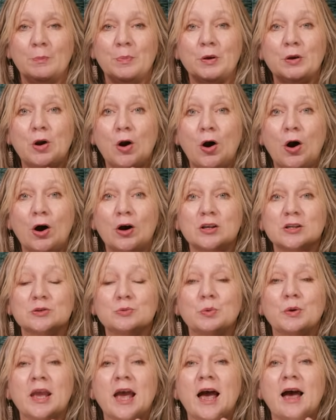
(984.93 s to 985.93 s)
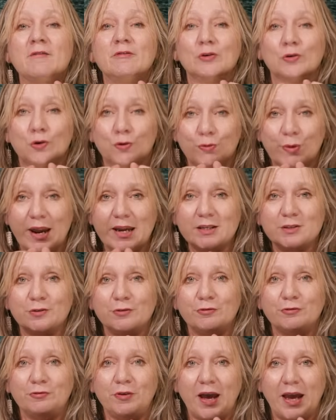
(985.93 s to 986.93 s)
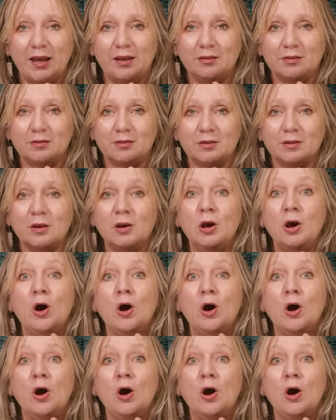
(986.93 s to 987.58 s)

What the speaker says: because we have a greater faith,